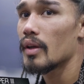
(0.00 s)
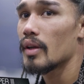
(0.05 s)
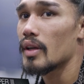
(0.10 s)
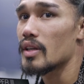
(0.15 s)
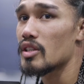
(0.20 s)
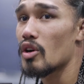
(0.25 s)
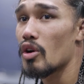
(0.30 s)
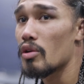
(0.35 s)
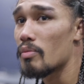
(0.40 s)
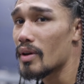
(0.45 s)
That's
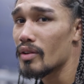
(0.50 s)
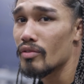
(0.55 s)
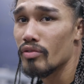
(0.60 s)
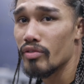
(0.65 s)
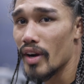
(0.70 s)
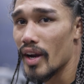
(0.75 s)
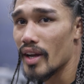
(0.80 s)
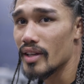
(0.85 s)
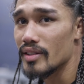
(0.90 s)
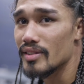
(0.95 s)
how we made
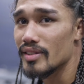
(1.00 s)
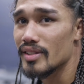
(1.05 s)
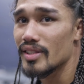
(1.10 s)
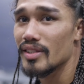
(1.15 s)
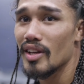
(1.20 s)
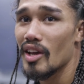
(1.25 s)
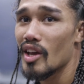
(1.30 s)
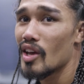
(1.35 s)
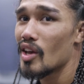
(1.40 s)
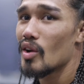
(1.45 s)
friends.
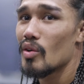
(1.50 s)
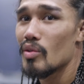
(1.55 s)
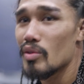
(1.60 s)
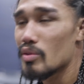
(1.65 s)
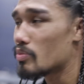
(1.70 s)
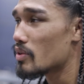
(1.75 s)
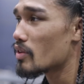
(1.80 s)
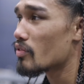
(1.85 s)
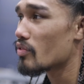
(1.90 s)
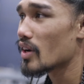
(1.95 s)
We
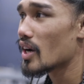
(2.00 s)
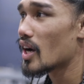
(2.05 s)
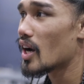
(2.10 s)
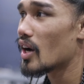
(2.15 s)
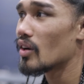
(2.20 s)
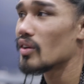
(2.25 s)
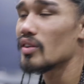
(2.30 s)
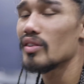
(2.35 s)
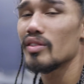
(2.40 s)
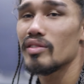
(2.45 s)
beef it
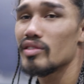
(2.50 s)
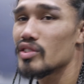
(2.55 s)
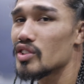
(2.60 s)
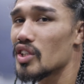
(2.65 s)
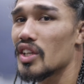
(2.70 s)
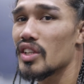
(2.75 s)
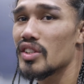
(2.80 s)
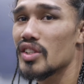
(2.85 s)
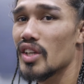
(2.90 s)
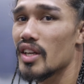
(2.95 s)
out,
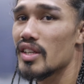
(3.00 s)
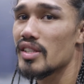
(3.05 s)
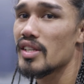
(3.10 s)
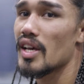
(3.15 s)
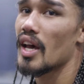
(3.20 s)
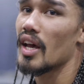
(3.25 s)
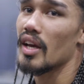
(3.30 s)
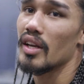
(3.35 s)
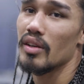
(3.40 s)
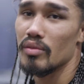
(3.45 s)
shake each other's
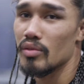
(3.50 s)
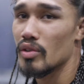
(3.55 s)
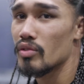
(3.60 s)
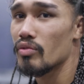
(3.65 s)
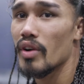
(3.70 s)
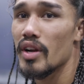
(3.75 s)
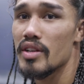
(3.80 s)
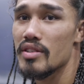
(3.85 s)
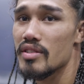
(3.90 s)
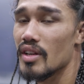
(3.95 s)
hand. We're
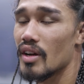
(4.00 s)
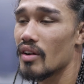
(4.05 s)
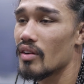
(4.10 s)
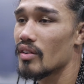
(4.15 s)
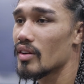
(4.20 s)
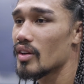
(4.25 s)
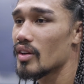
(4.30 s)
friends now.